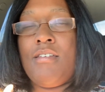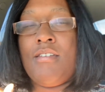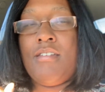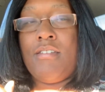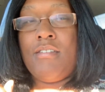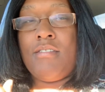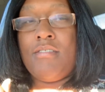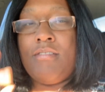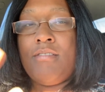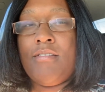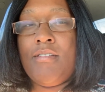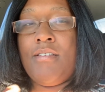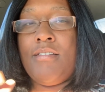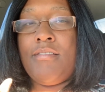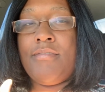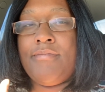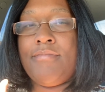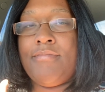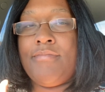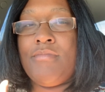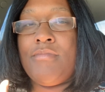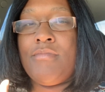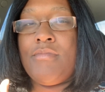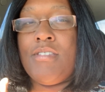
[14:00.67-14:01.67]
And, you know,
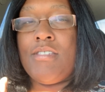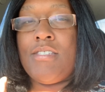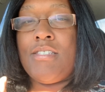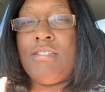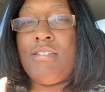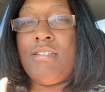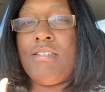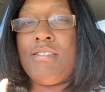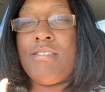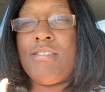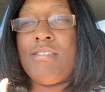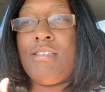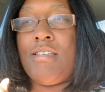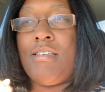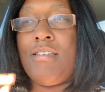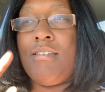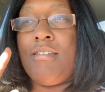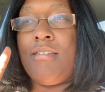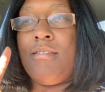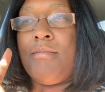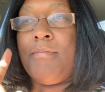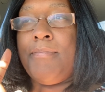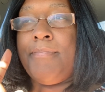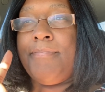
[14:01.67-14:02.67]
until next
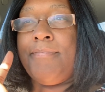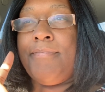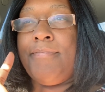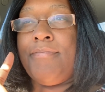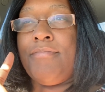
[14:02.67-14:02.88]
time,